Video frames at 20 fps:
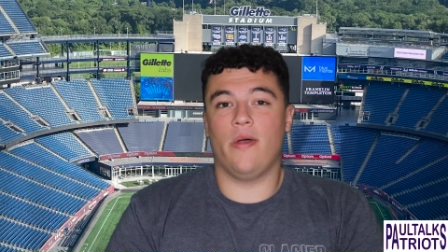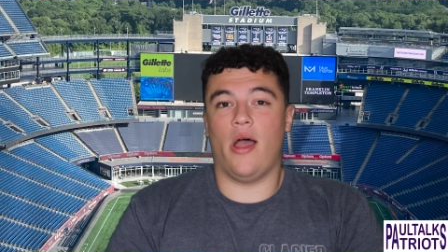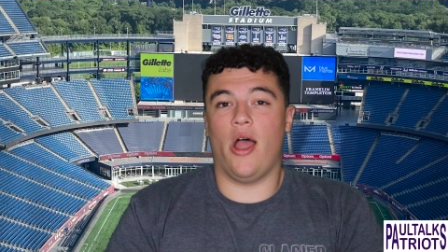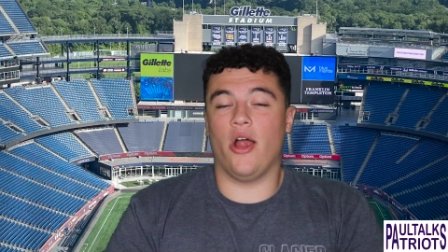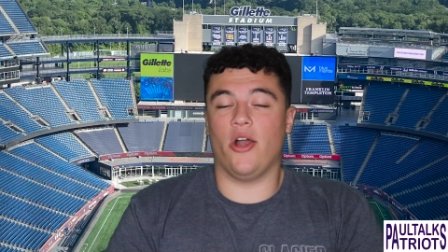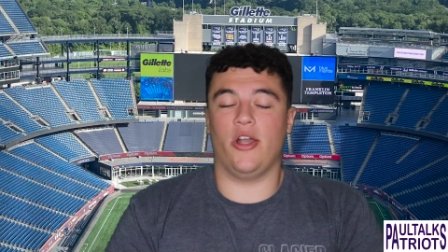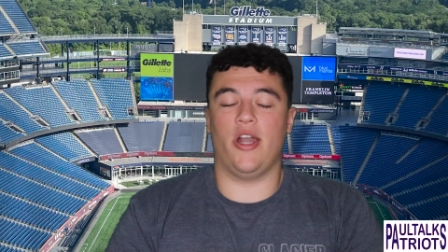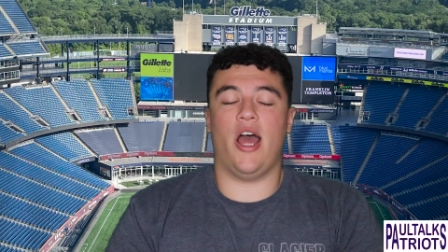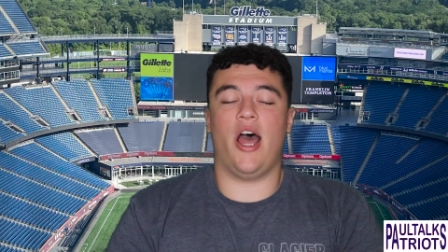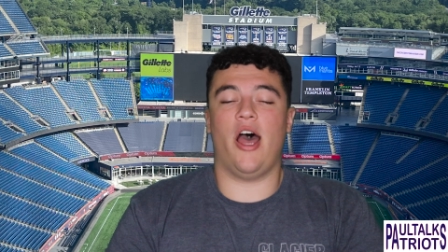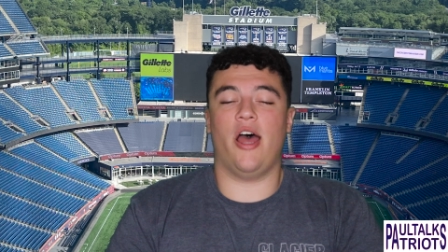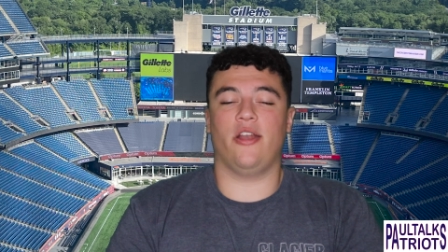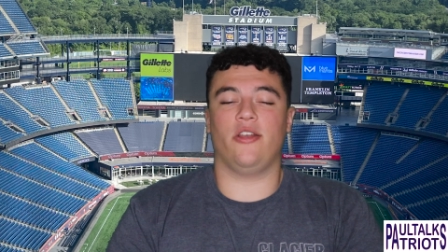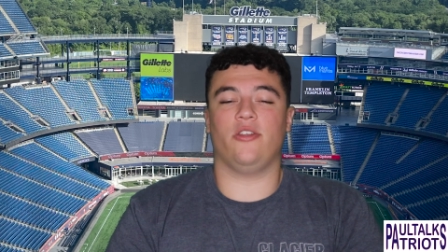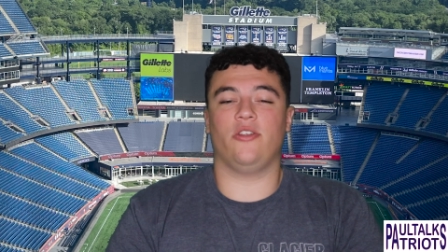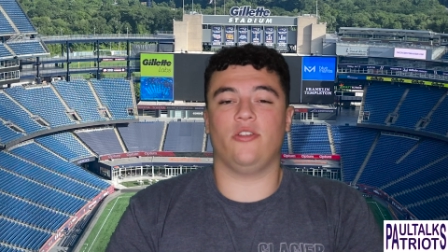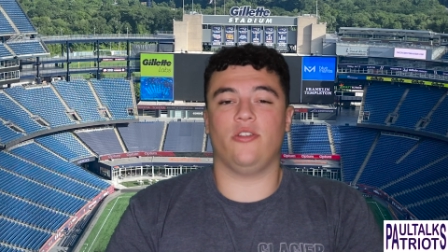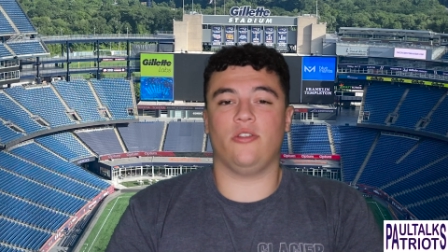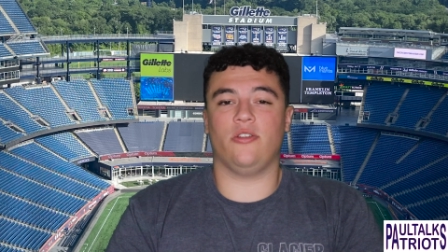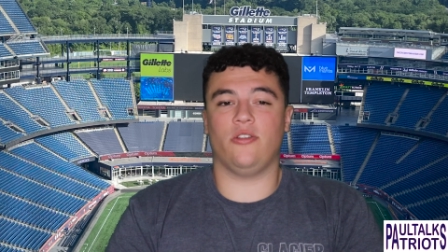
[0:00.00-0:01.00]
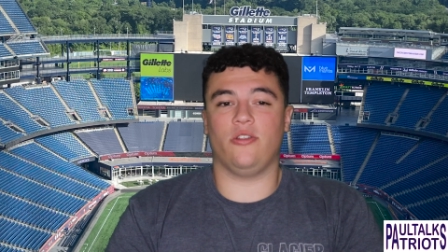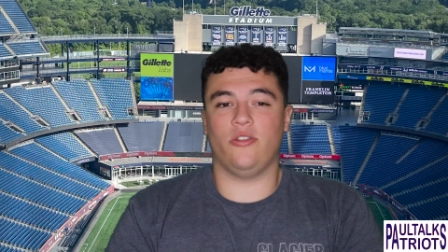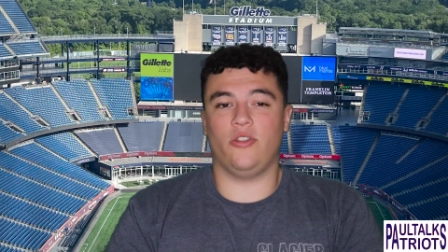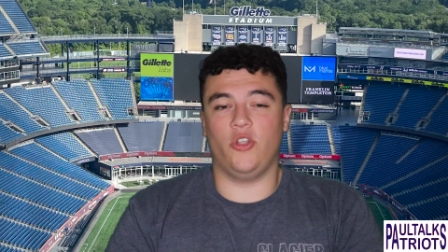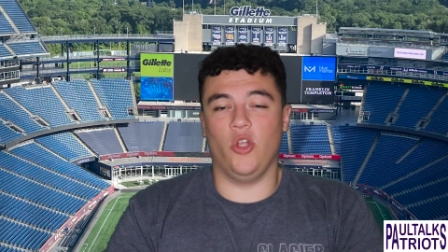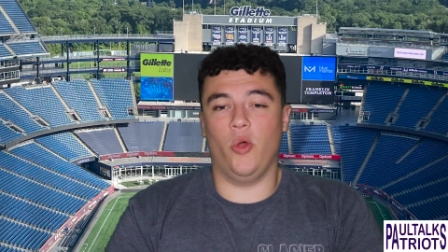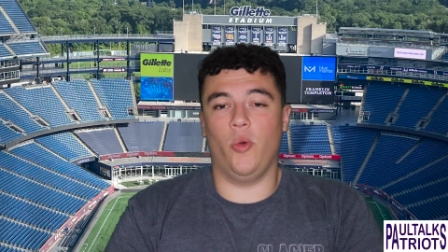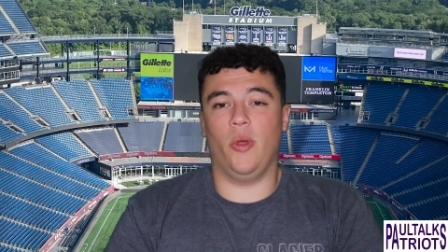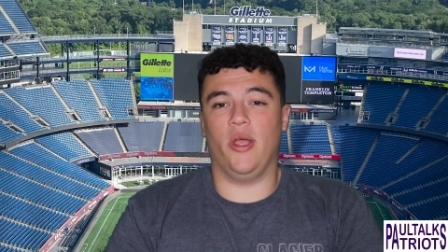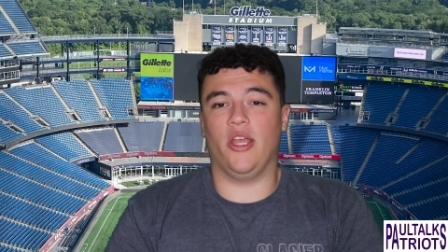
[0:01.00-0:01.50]
are not
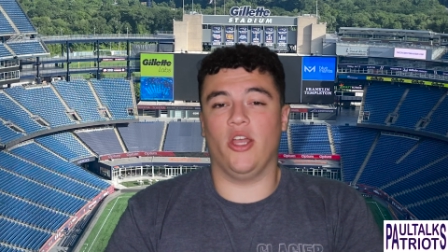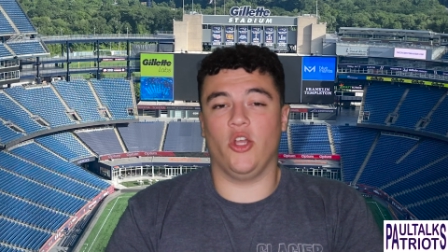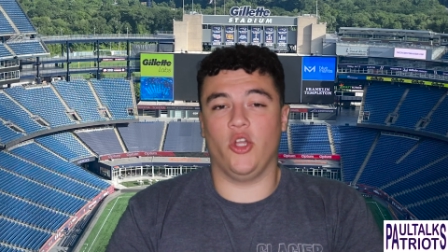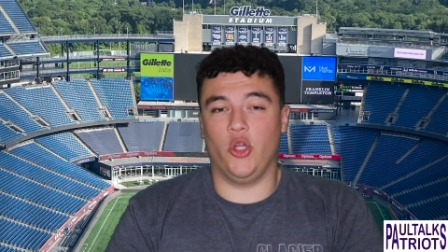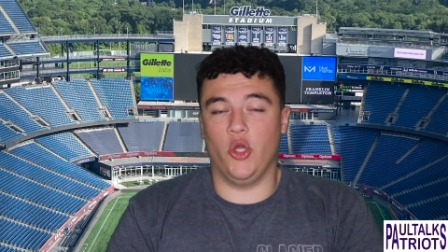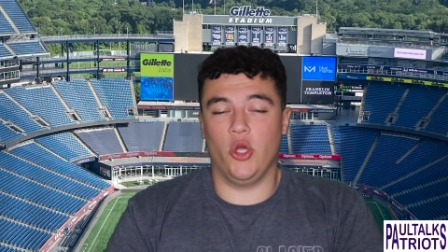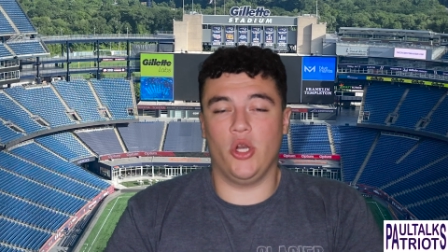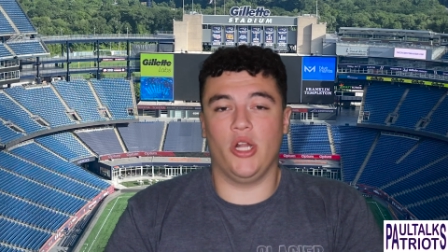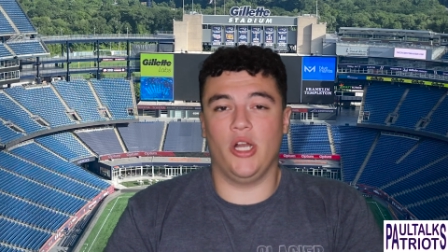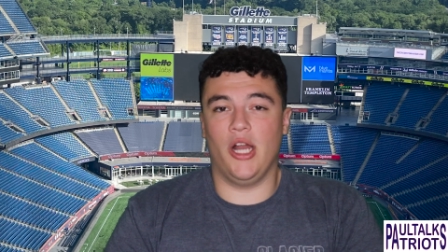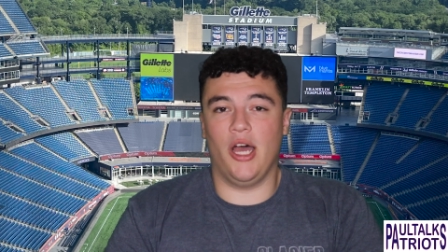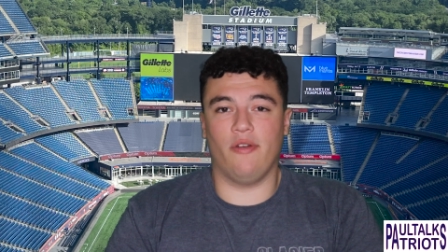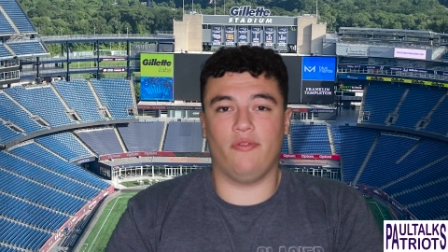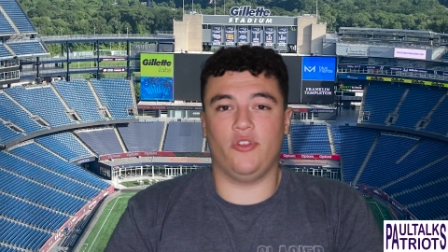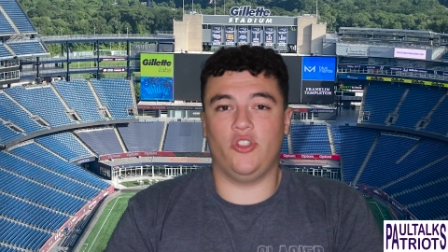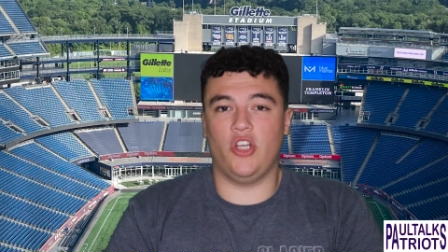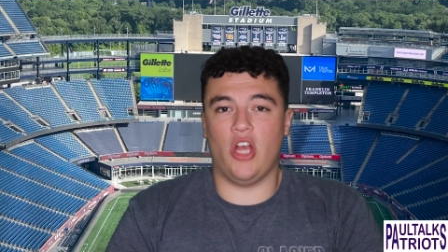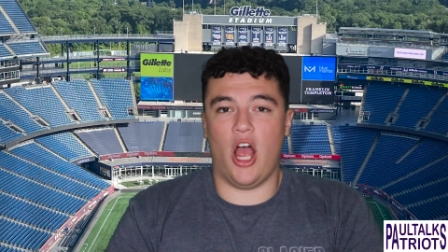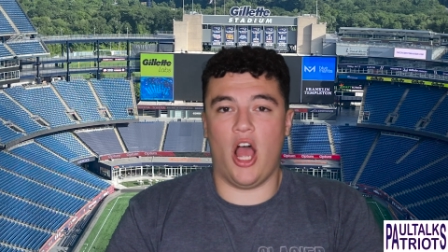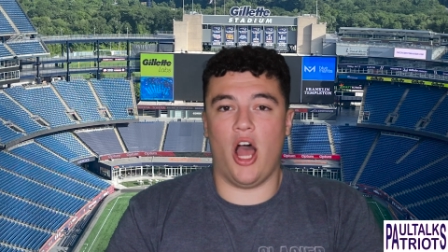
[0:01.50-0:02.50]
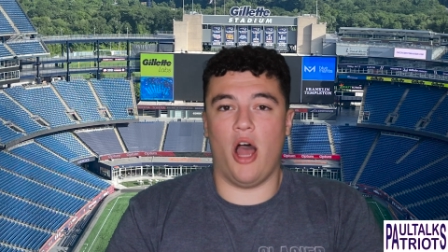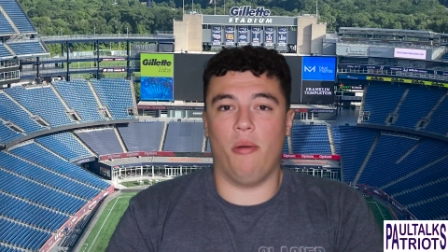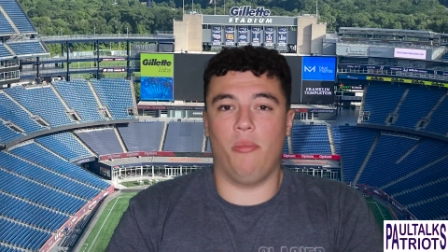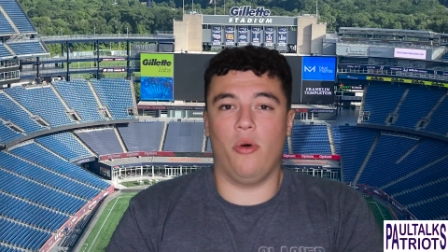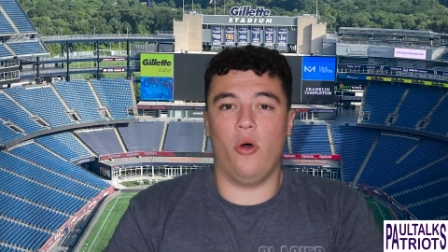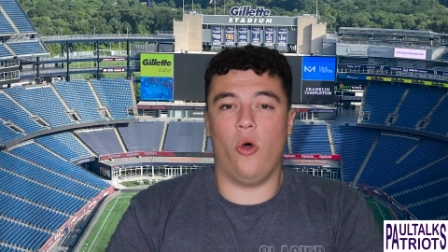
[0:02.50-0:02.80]
doing a good enough job